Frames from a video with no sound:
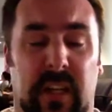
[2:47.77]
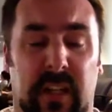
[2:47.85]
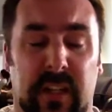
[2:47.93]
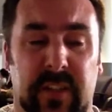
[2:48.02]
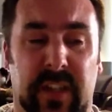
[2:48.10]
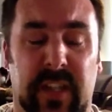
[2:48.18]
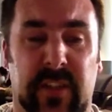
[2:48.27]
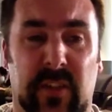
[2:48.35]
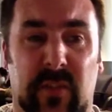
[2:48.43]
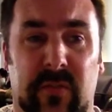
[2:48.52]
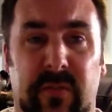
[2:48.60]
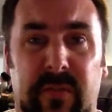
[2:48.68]
sense
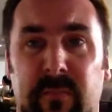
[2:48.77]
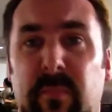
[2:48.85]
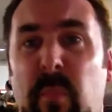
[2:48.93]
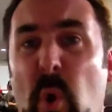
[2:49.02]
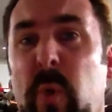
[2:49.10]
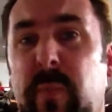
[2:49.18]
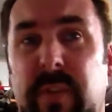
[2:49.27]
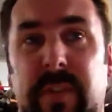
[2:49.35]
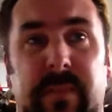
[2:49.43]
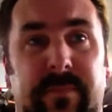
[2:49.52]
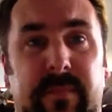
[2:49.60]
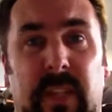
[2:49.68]
of
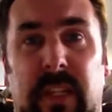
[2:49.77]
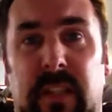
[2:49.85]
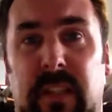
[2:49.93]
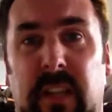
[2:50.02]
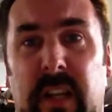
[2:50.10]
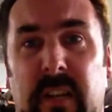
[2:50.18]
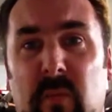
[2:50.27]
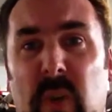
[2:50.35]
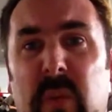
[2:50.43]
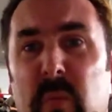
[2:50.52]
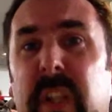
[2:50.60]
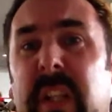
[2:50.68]
purpose
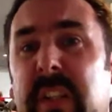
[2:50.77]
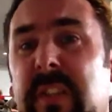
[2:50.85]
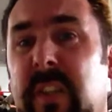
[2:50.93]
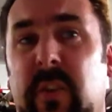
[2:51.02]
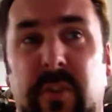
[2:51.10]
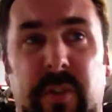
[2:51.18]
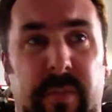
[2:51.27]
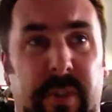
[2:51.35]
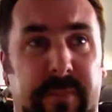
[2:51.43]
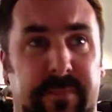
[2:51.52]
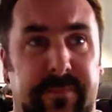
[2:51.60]
and willingness to contribute.